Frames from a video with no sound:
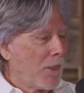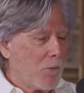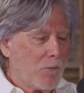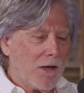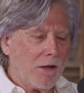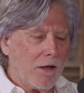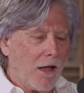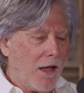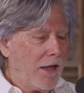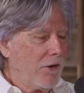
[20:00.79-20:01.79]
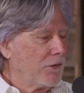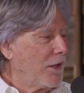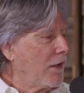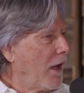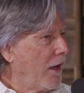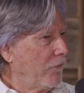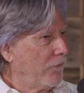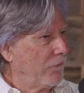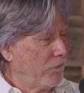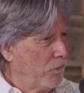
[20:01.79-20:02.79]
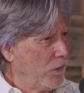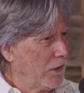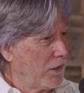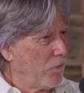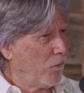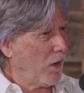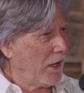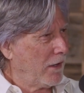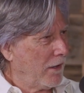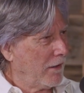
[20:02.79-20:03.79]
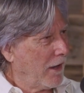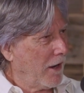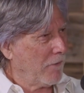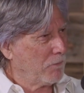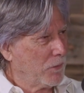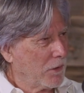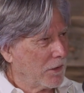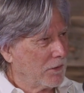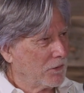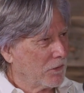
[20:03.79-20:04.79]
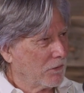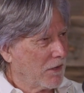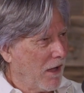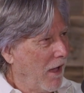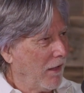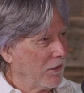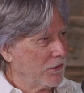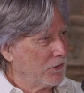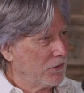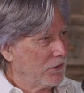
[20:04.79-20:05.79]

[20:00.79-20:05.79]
But I don't think I really read an entire book until college.